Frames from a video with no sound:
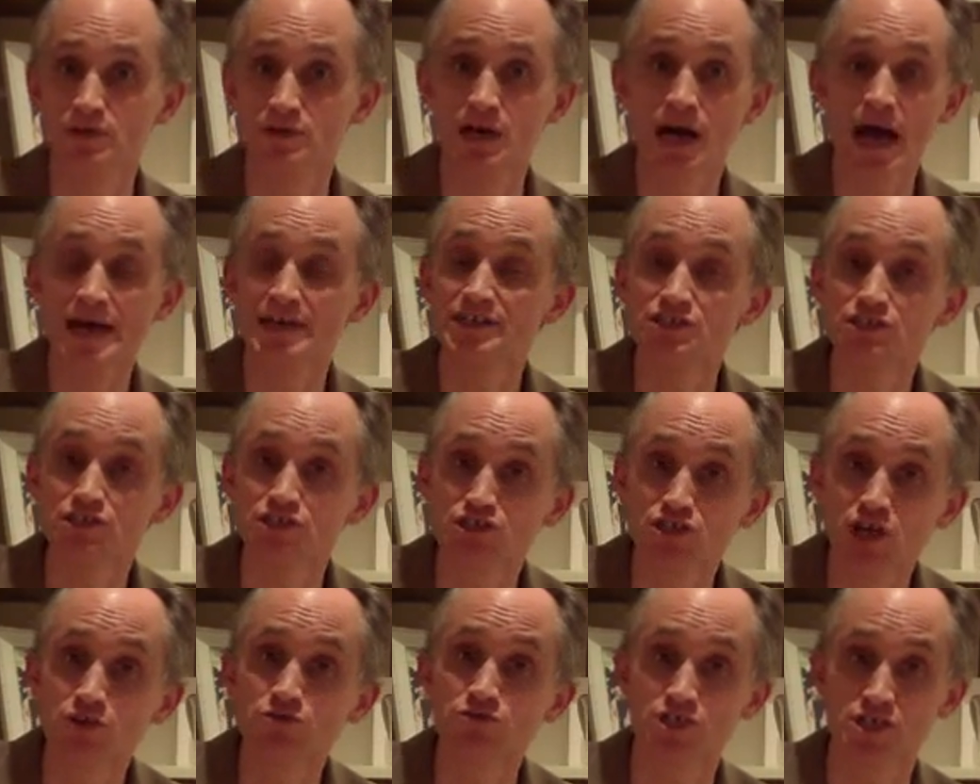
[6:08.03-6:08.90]
Agents
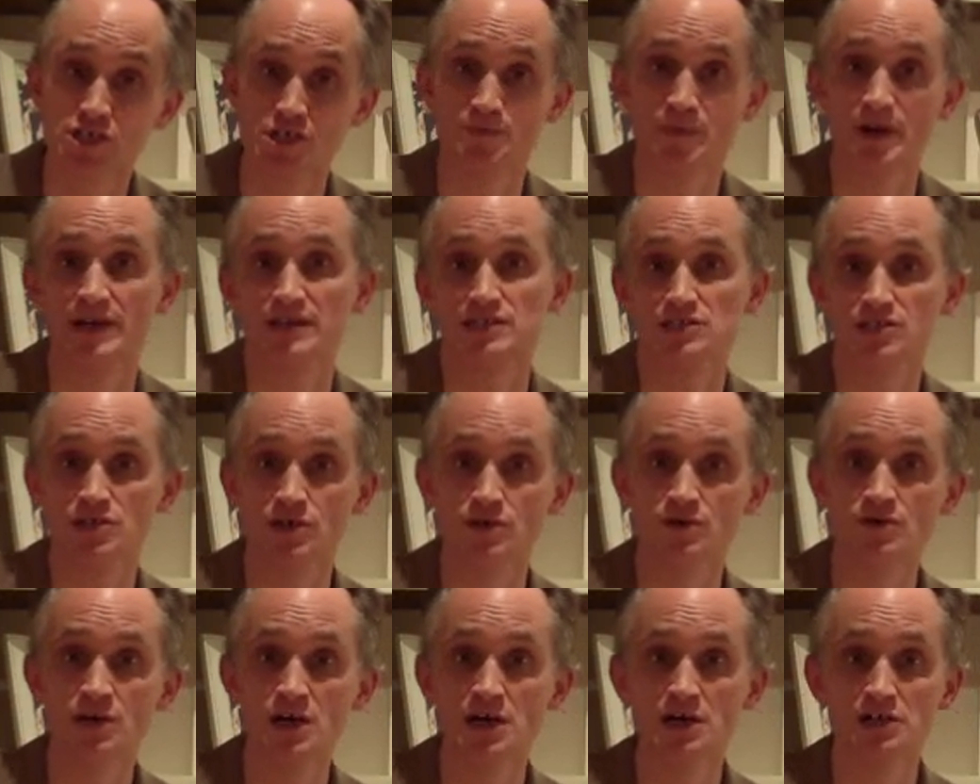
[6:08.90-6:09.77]
don't expect you
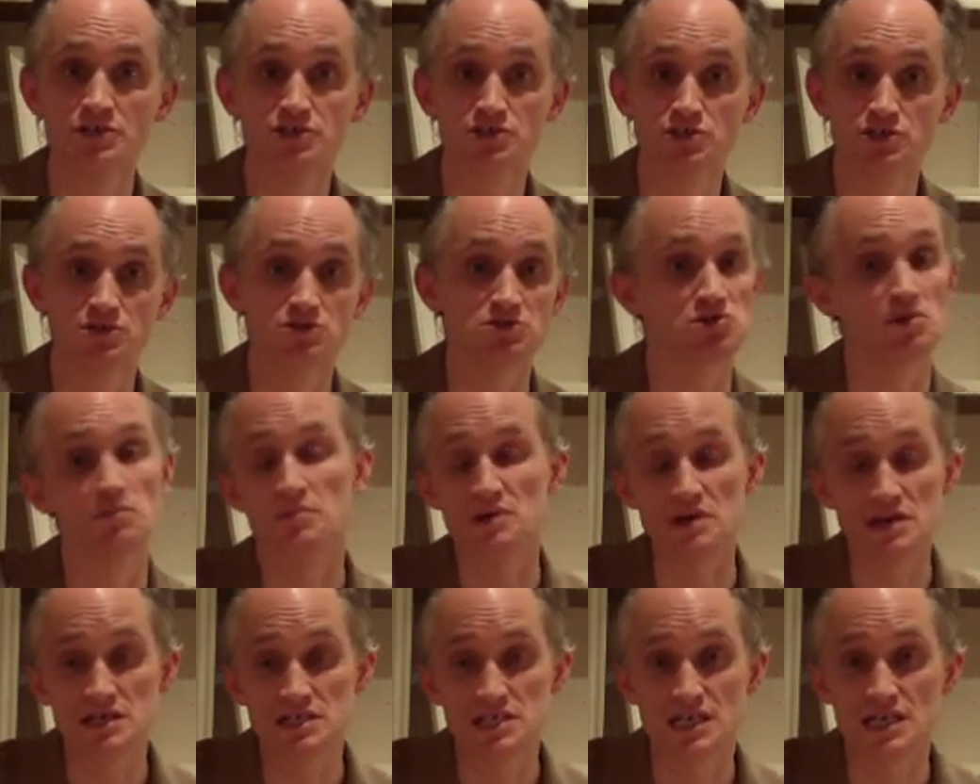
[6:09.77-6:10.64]
to be
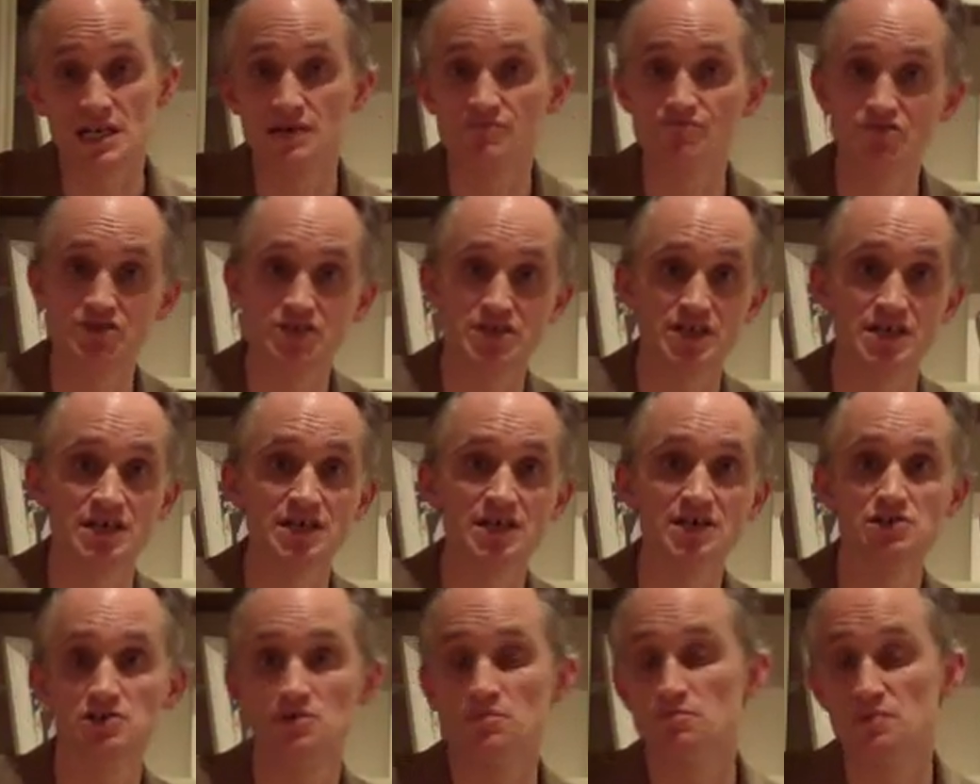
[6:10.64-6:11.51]
a celebrity,
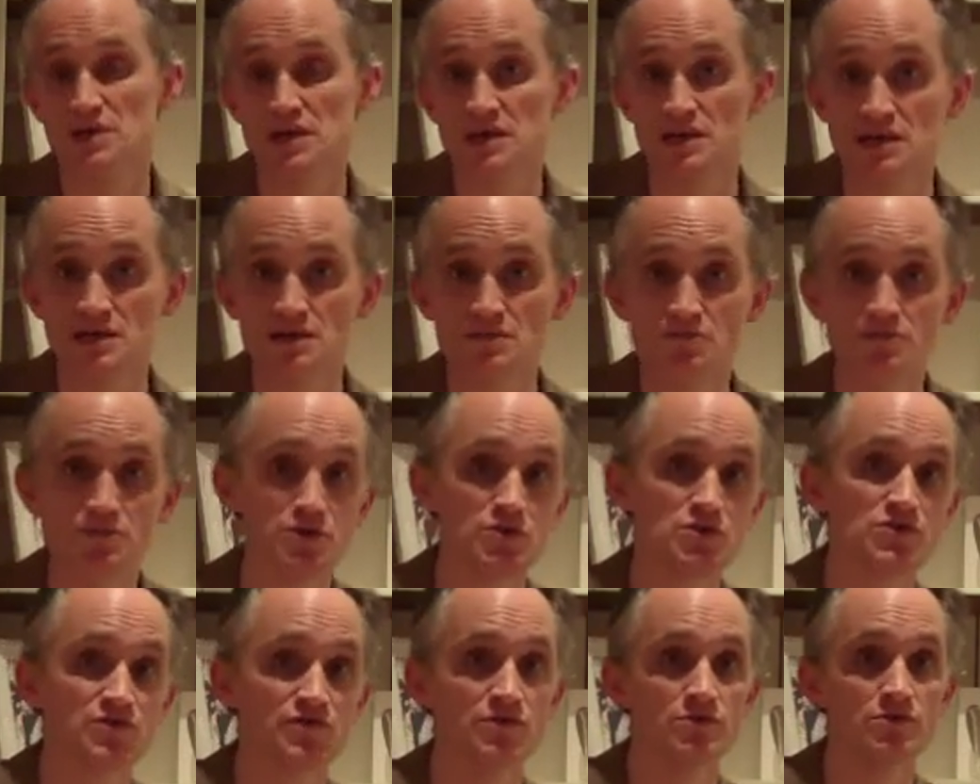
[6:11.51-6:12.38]
to be
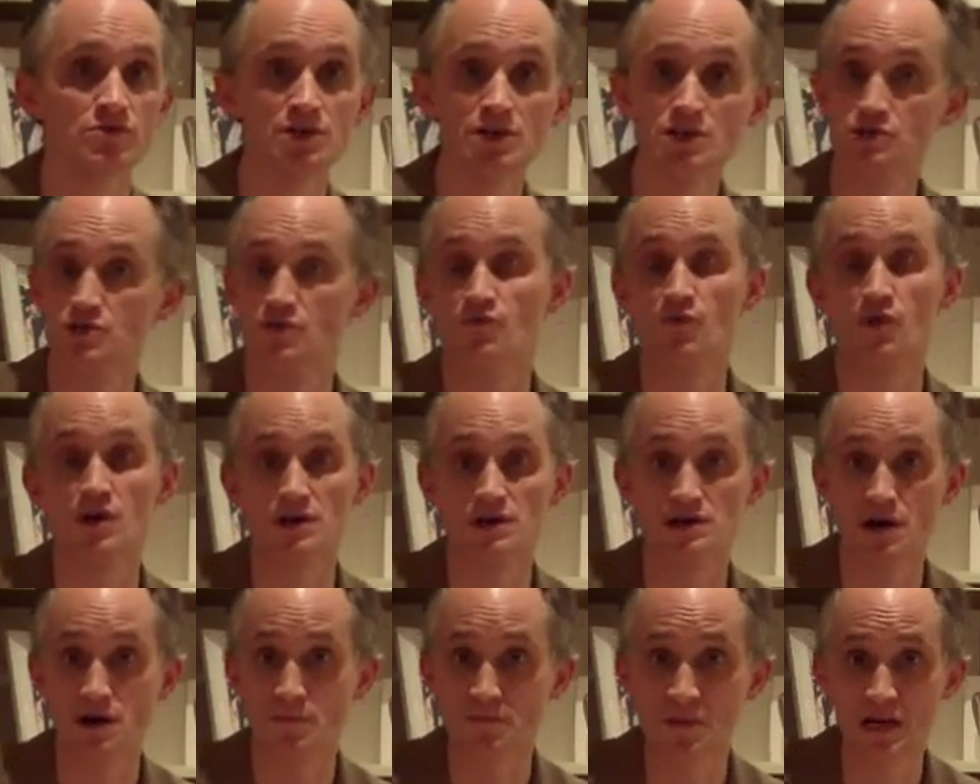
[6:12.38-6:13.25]
beautiful, to have won
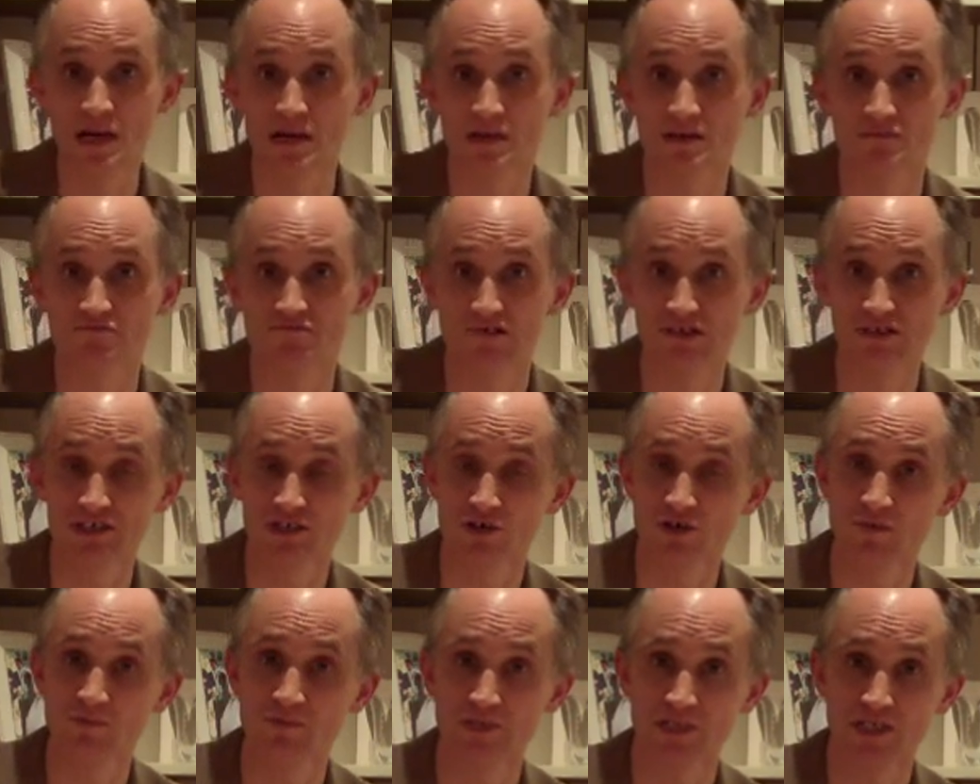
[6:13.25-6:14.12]
a million writing
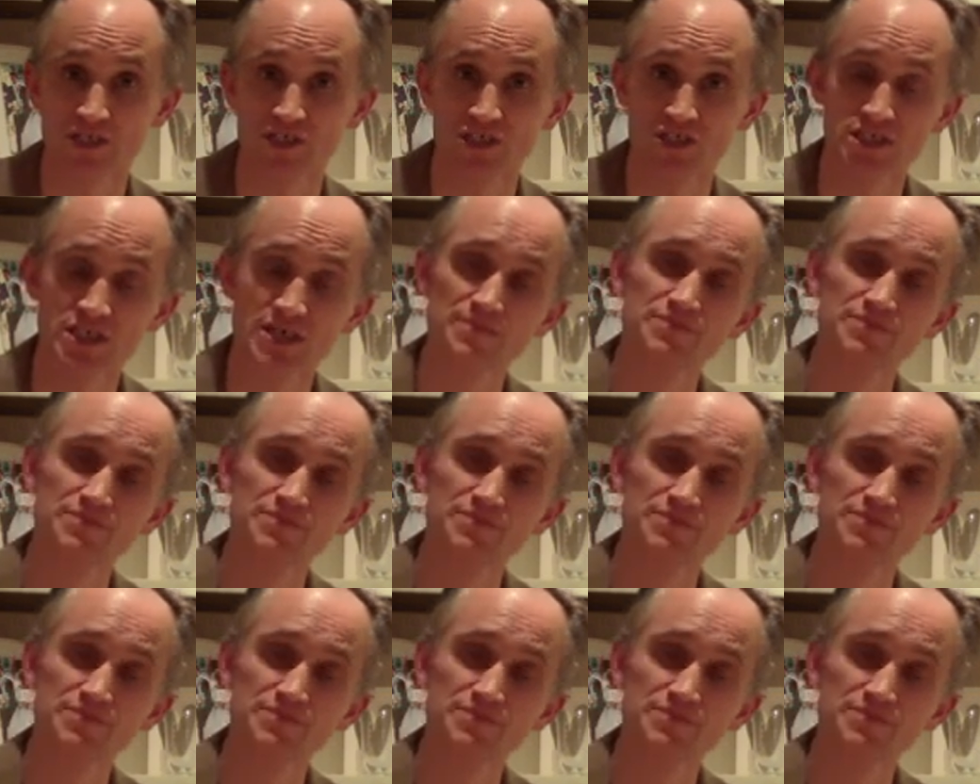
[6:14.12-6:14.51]
competitions.